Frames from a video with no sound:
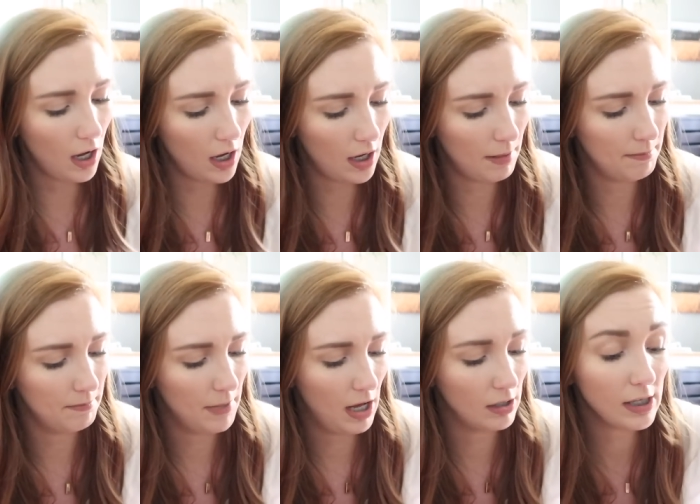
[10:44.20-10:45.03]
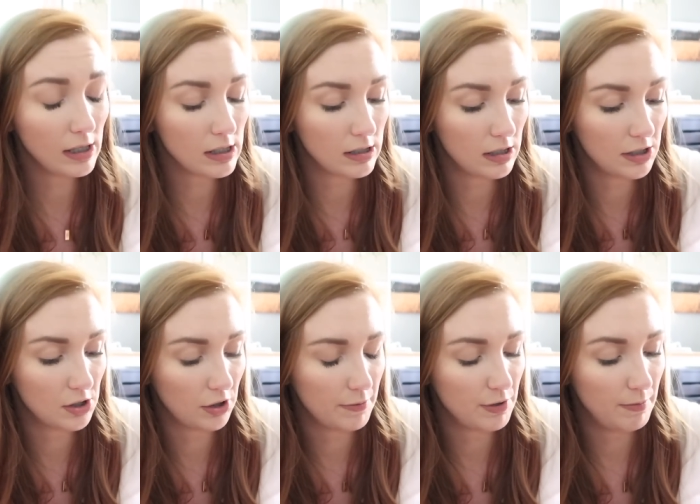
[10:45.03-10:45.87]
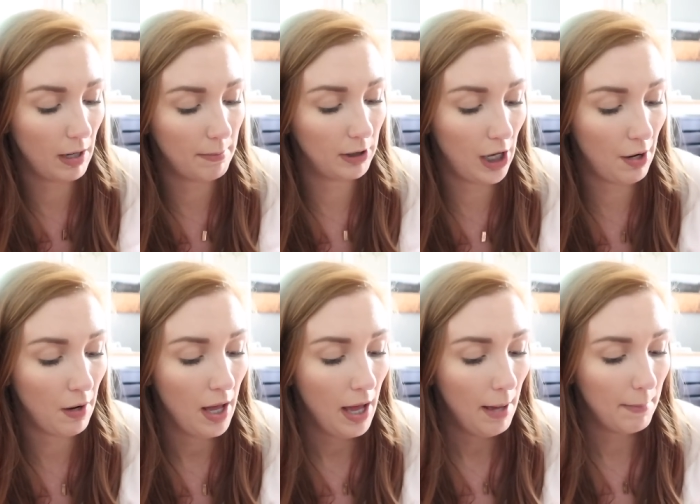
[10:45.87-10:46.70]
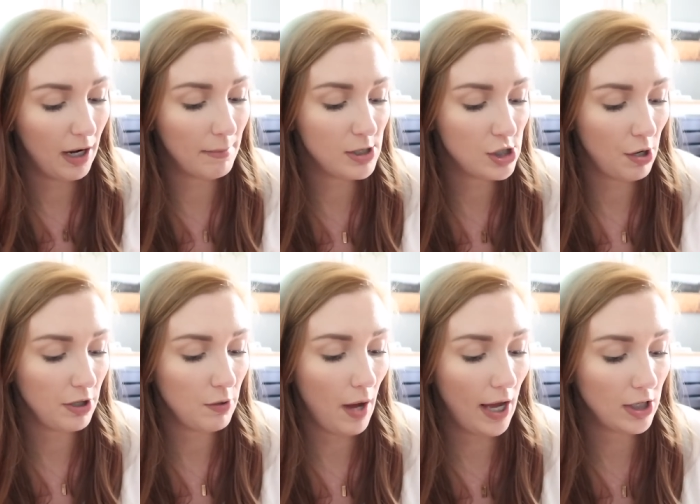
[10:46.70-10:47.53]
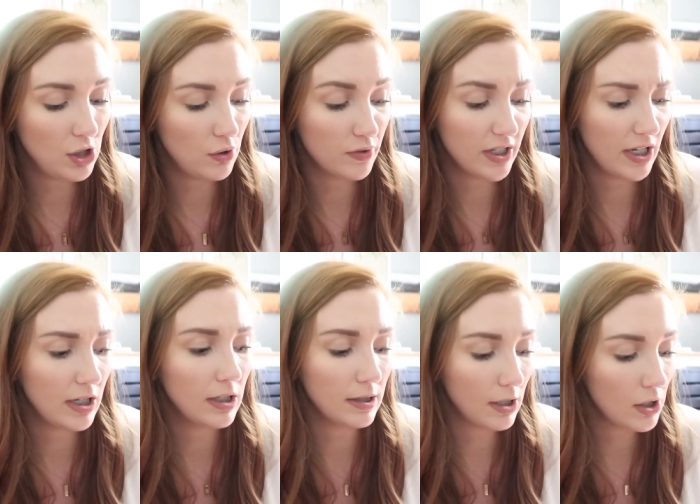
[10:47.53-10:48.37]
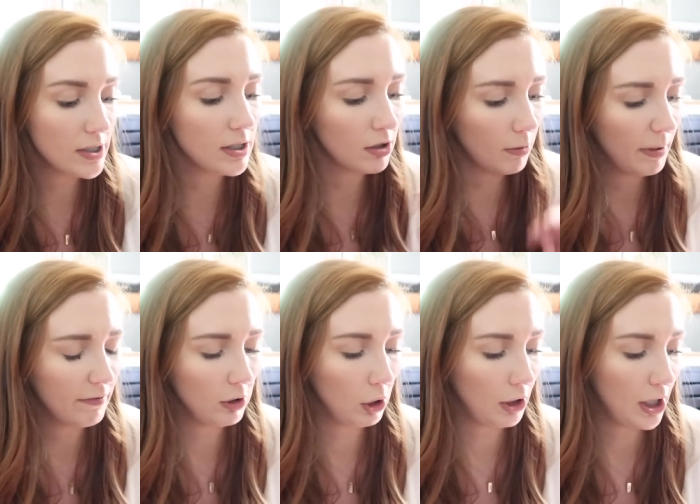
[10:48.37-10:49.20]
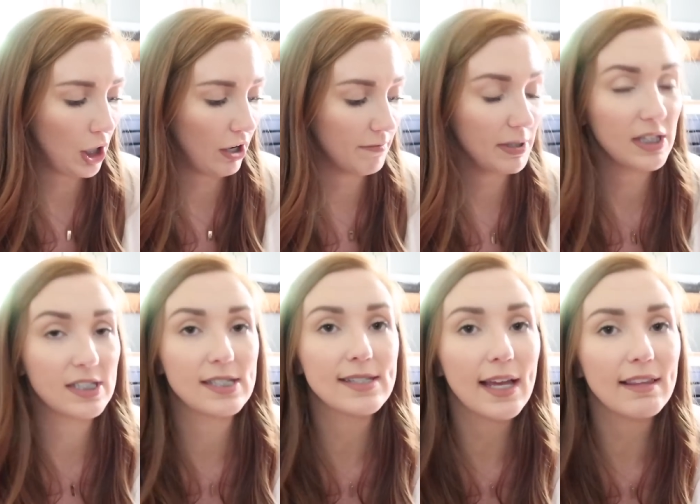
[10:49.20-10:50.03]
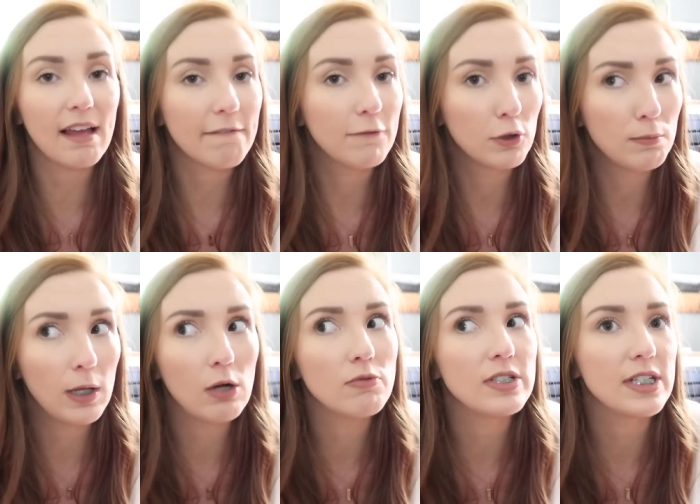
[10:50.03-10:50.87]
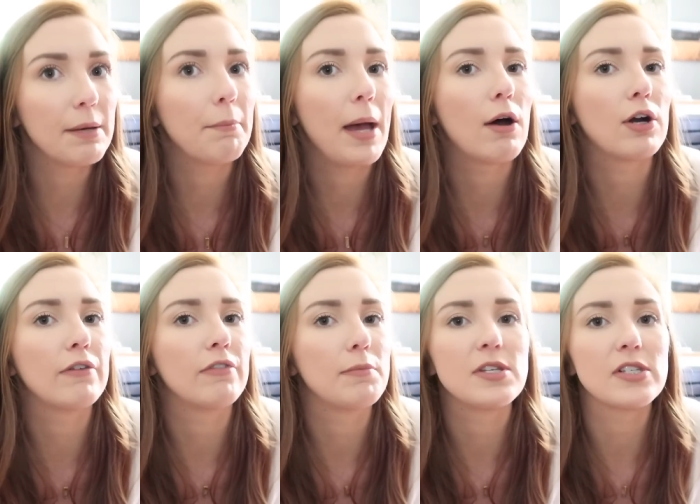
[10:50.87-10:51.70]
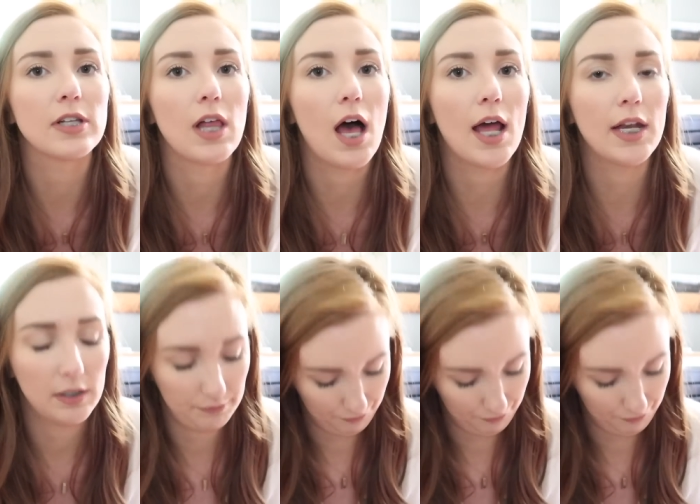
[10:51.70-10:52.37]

um, I'll link this in the description bar below, but I'll be showing you how to use it. it there is a little bit of a learning curve, but this is like that full-blown dip powder from the salon.